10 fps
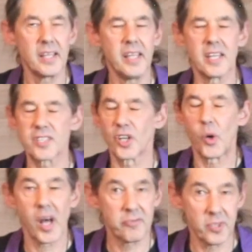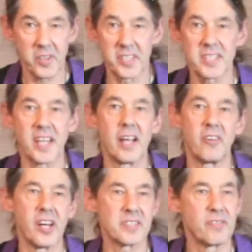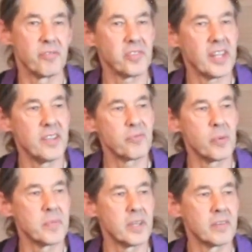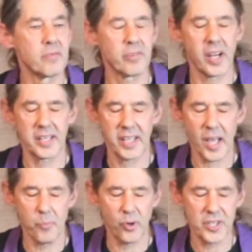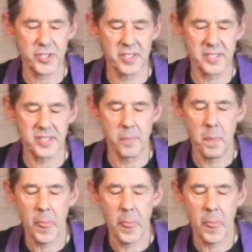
He doesn't go after the desire, he doesn't flee from the frightening apparitions.